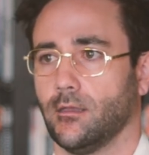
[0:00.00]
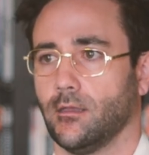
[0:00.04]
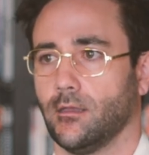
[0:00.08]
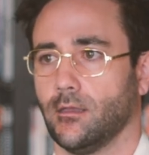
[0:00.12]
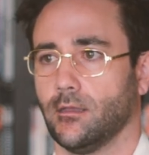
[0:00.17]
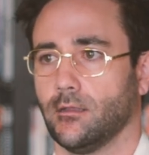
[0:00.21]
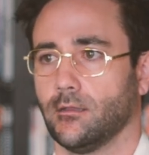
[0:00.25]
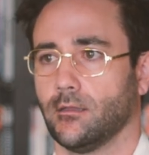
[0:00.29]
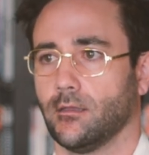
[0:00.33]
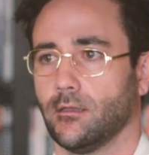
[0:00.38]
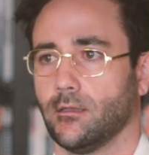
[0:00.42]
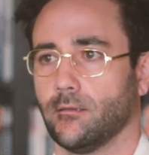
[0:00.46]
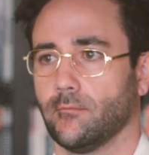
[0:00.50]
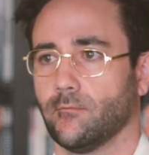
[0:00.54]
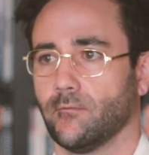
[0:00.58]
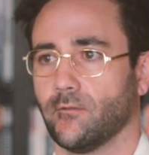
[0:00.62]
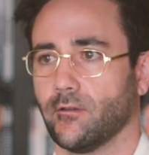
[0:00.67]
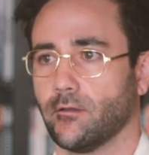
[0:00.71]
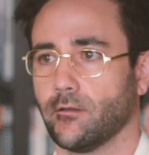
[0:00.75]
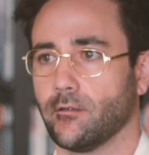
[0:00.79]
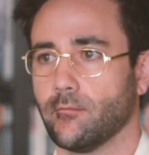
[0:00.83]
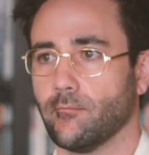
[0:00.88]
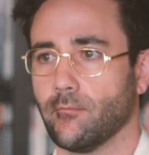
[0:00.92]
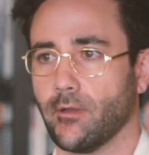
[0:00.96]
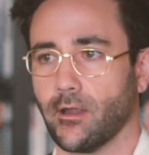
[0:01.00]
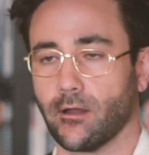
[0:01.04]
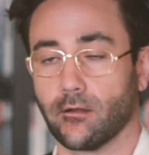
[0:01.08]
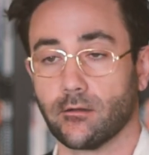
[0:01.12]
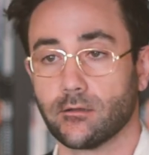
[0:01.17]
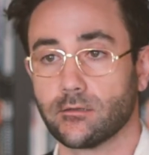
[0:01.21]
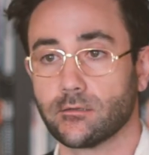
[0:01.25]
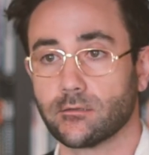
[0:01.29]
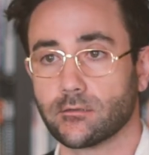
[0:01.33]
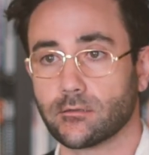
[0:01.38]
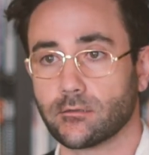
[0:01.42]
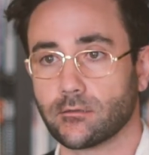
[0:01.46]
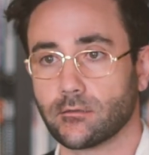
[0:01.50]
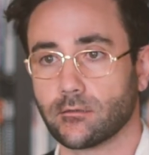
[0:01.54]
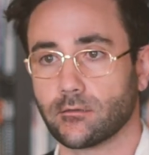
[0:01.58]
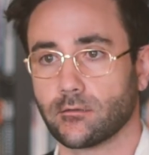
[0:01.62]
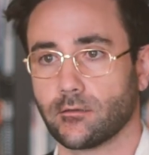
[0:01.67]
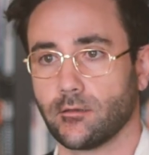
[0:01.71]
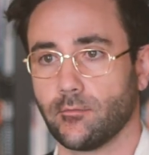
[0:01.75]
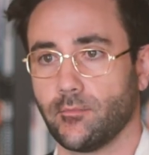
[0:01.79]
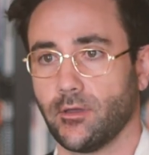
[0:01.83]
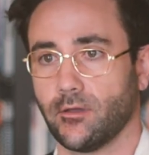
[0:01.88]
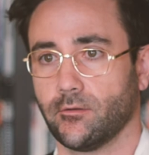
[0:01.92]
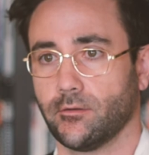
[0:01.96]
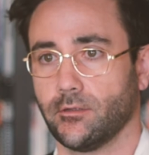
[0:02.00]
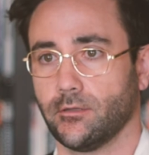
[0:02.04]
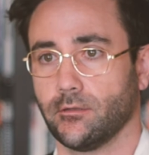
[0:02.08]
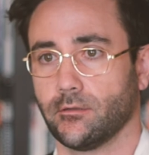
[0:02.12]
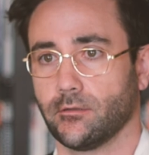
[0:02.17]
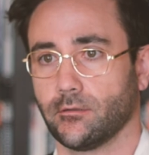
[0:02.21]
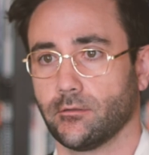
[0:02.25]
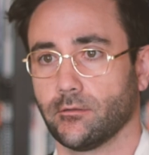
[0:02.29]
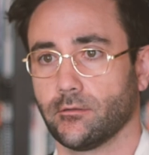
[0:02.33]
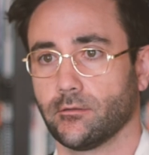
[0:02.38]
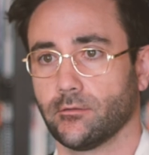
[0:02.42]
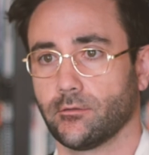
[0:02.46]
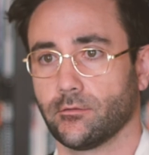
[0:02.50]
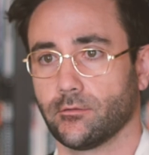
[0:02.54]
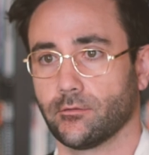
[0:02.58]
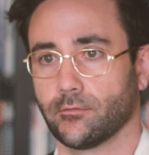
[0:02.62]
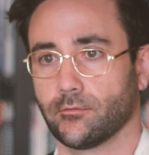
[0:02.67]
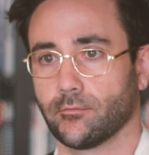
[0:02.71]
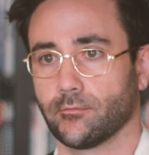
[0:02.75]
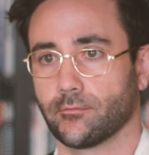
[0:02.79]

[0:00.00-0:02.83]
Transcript: and I am very embarrassed about it. It